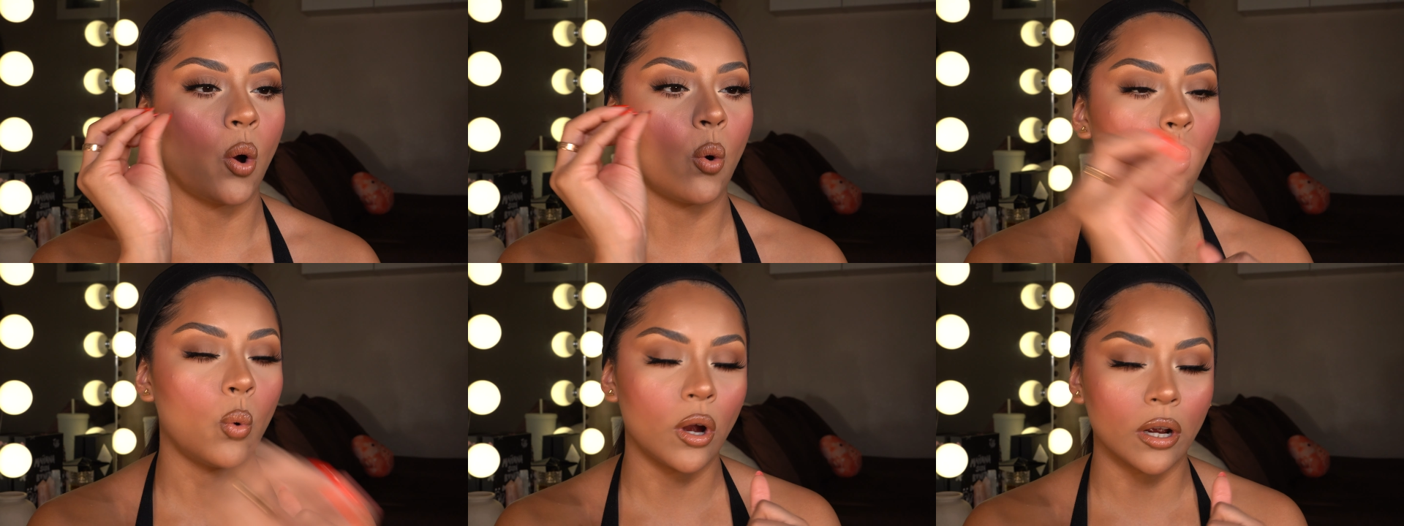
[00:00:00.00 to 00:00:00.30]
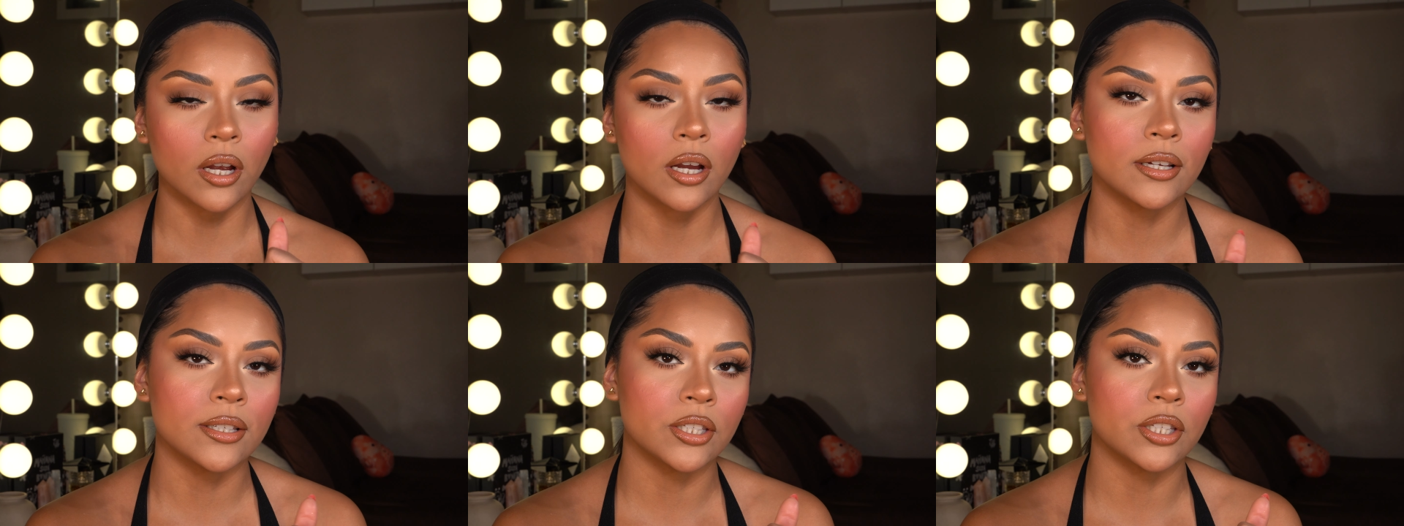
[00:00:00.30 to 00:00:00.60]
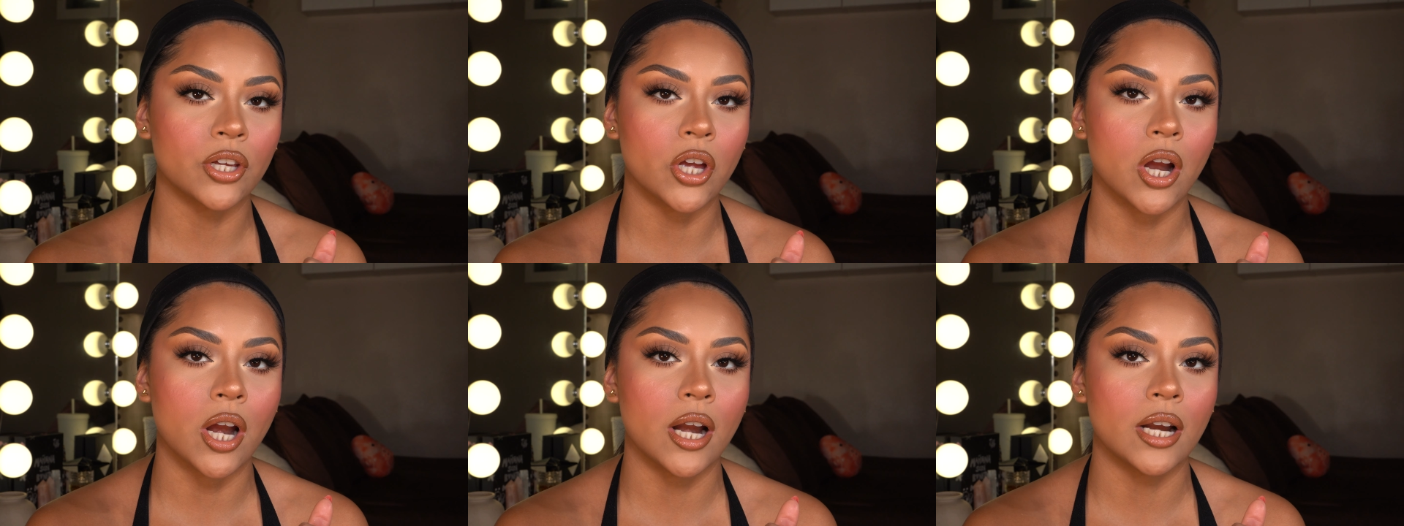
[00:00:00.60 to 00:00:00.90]
what
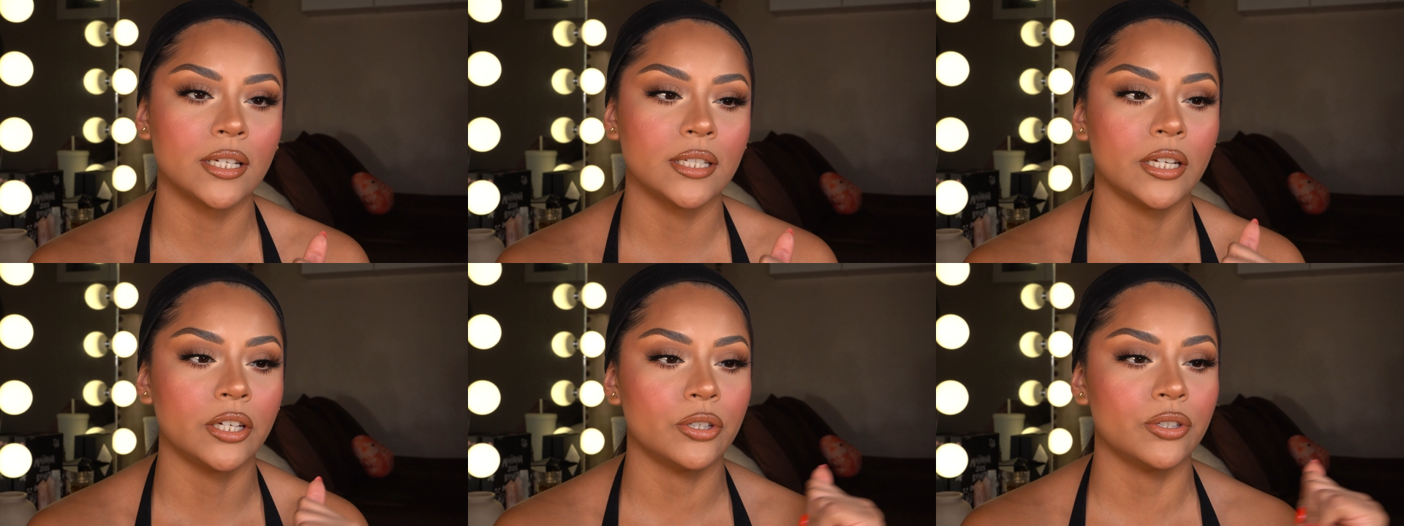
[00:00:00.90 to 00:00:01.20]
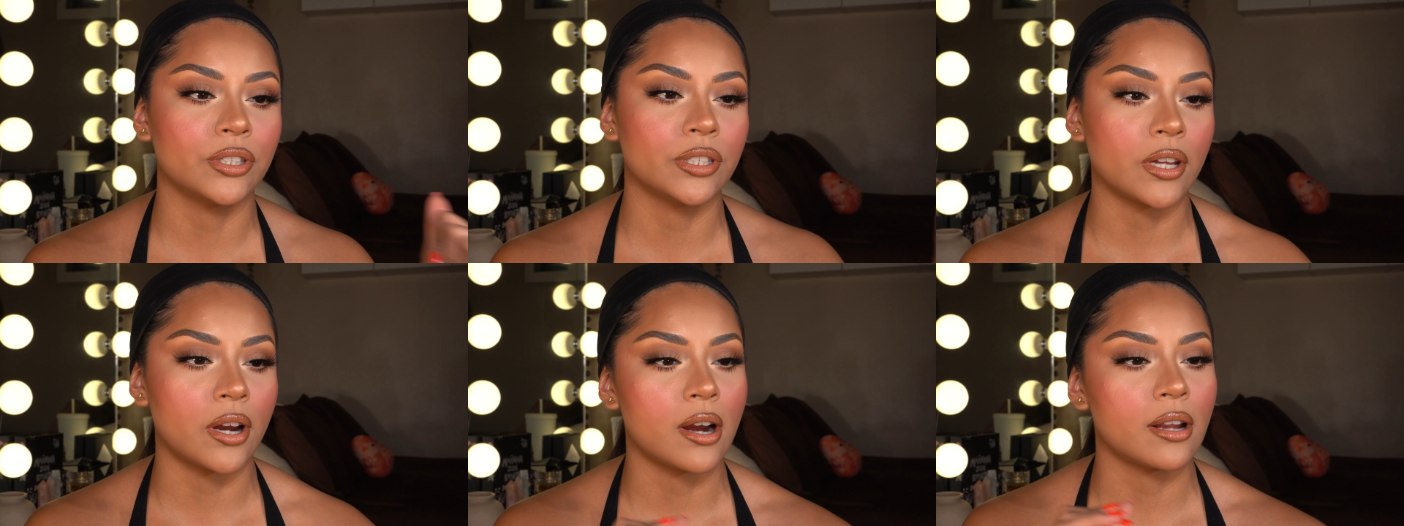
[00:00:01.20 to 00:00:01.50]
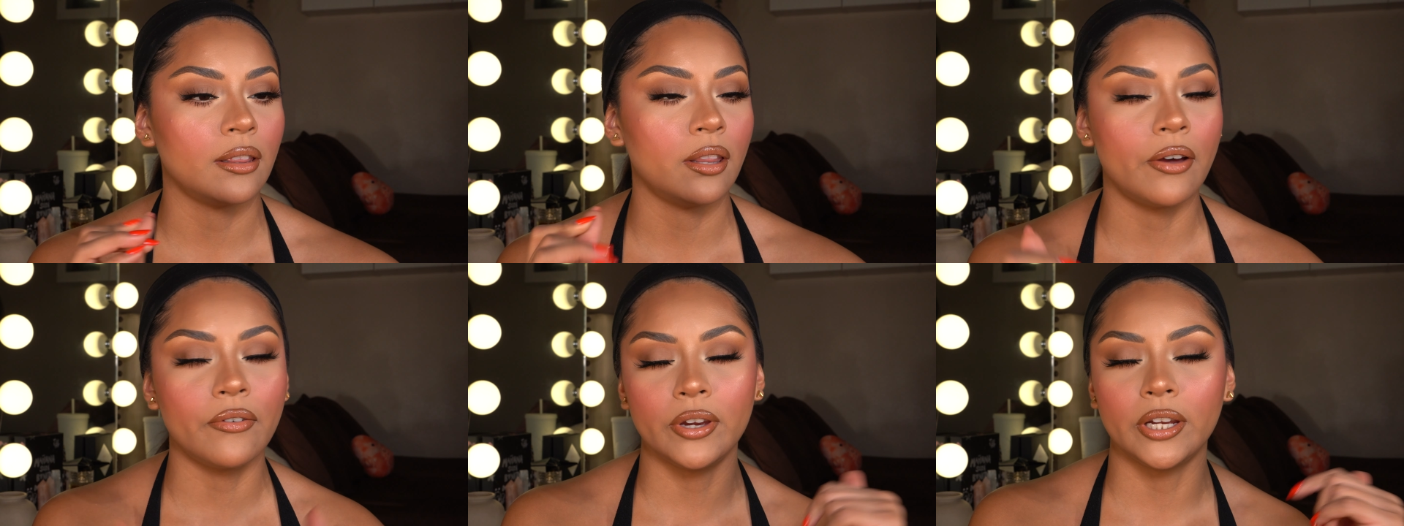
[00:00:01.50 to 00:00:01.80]
concert did you start
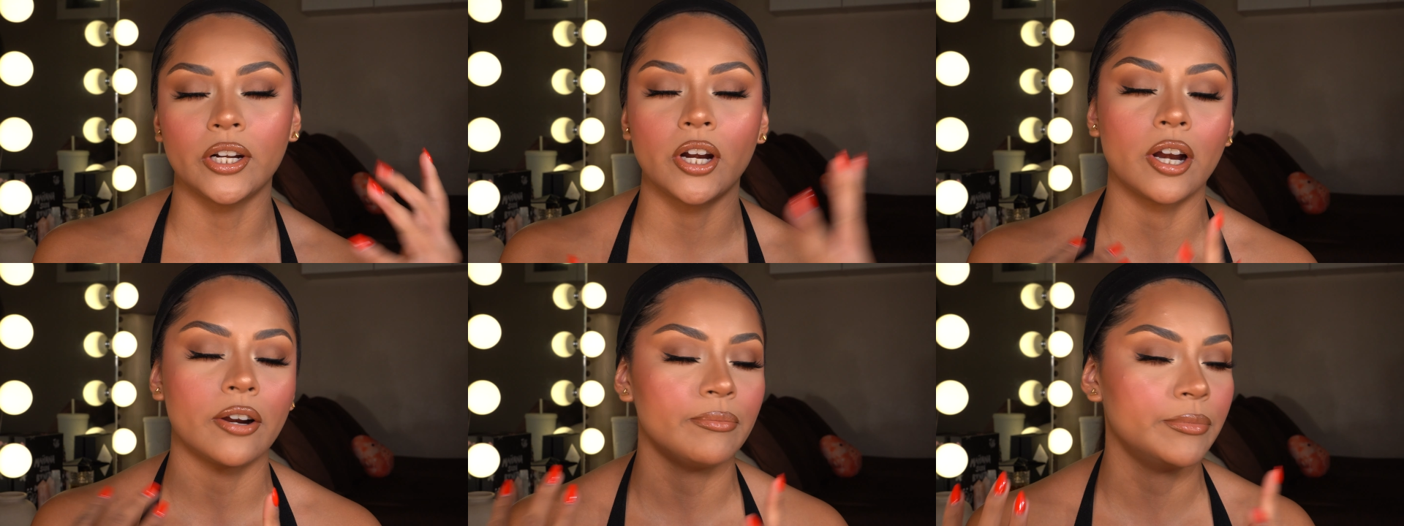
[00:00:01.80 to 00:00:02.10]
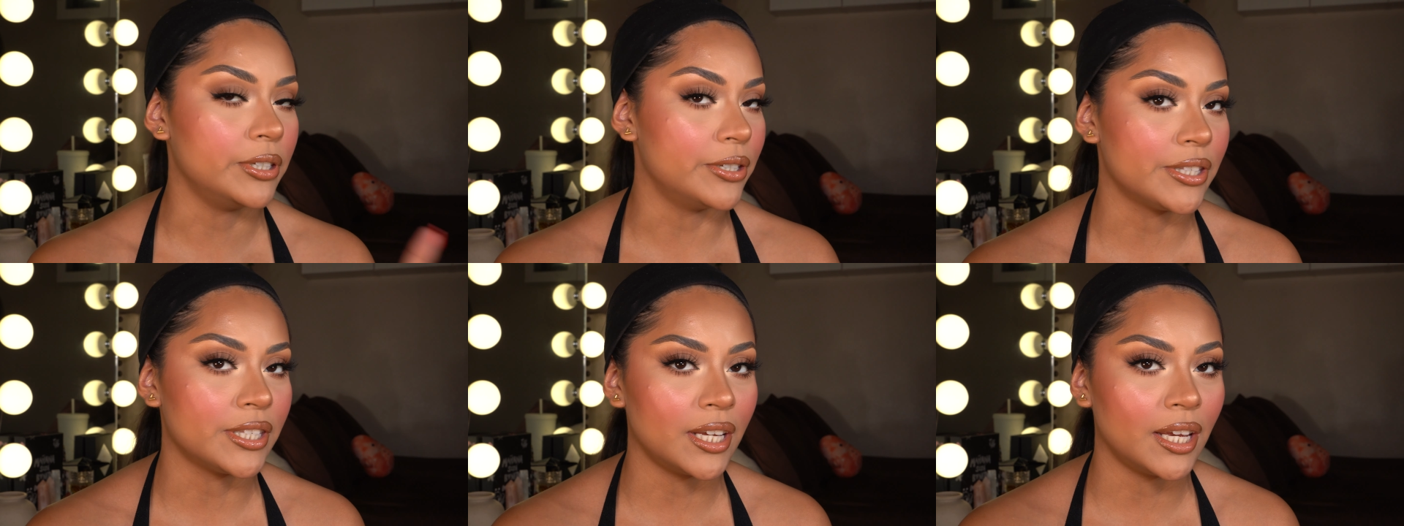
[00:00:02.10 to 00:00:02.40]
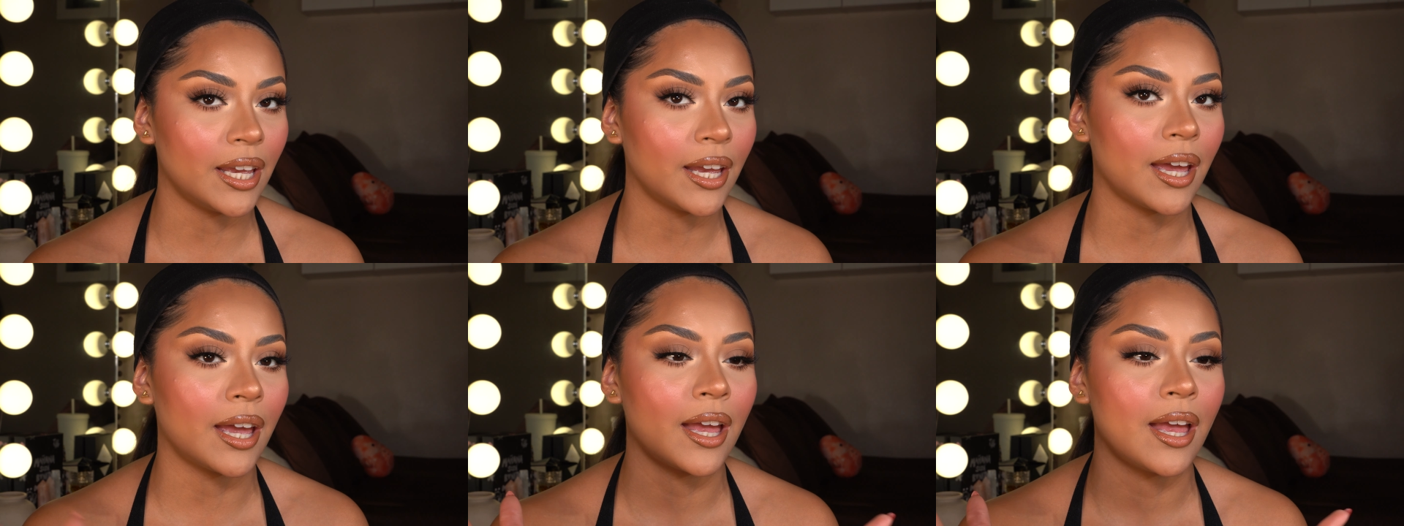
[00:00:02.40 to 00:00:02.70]
loving her
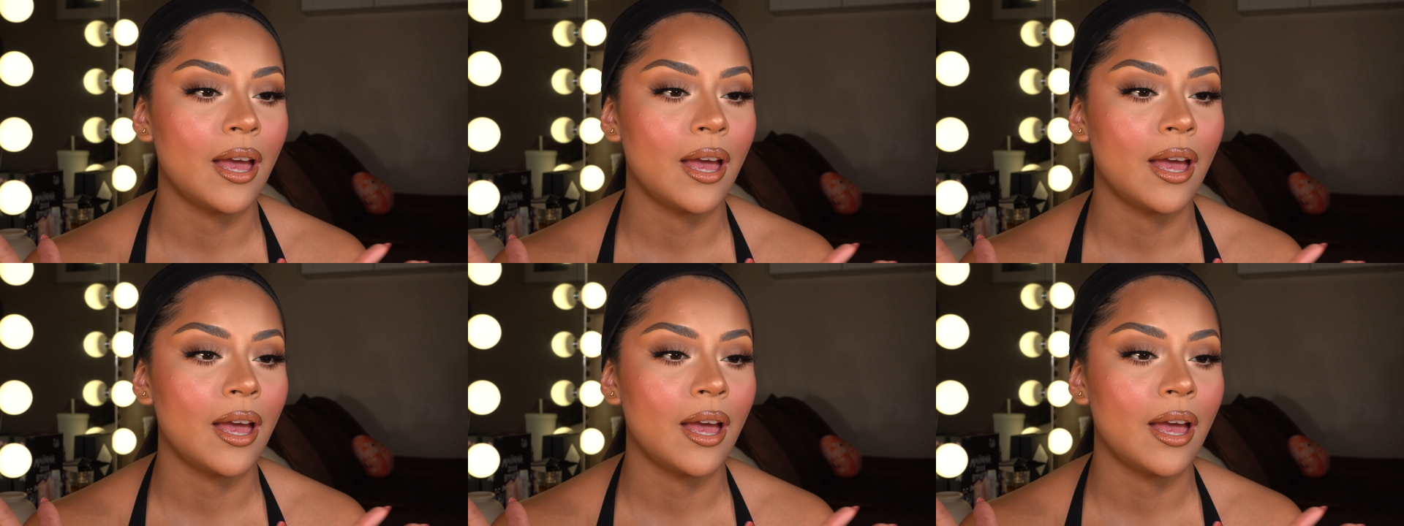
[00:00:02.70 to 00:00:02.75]
music.